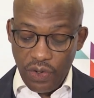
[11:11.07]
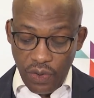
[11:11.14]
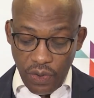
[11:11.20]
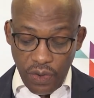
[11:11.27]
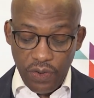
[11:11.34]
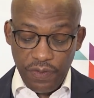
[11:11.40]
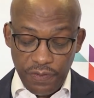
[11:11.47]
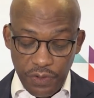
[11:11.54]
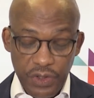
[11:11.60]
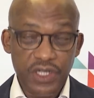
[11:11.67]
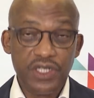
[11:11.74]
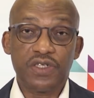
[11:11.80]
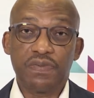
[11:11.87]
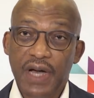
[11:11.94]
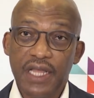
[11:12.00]
all for
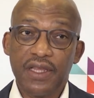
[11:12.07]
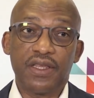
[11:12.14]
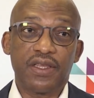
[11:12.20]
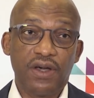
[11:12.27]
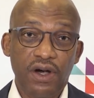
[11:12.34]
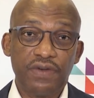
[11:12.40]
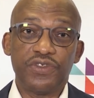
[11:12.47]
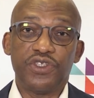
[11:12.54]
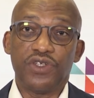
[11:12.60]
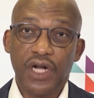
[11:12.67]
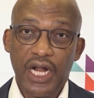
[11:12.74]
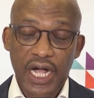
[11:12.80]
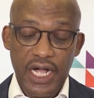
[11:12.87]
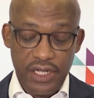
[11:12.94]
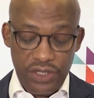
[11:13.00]
this month of
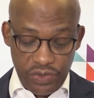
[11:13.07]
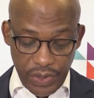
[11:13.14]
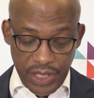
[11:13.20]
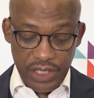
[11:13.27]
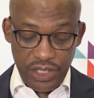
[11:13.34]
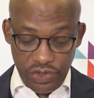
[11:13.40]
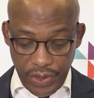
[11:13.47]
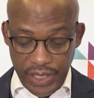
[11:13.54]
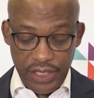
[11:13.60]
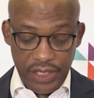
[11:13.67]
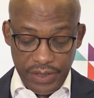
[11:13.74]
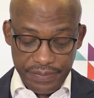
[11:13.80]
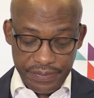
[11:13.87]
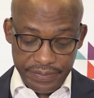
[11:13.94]
July 2020.